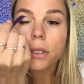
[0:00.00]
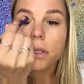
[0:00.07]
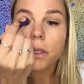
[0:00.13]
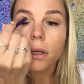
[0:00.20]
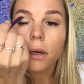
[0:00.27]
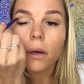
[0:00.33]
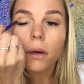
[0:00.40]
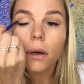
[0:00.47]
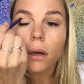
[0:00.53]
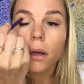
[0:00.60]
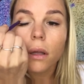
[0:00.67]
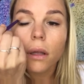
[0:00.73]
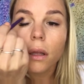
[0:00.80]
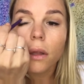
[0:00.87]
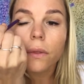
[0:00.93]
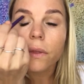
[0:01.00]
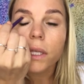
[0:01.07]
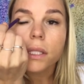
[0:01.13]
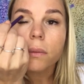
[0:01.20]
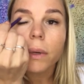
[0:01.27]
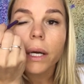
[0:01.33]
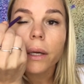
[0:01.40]
So
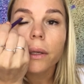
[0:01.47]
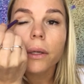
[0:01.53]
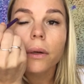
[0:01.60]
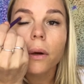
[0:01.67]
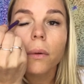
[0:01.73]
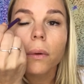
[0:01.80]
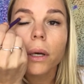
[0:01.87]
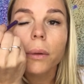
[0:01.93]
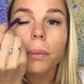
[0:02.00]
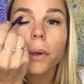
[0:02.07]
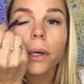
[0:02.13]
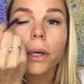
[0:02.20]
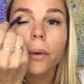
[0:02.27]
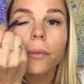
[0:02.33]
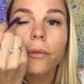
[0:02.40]
that's why you don't want to put,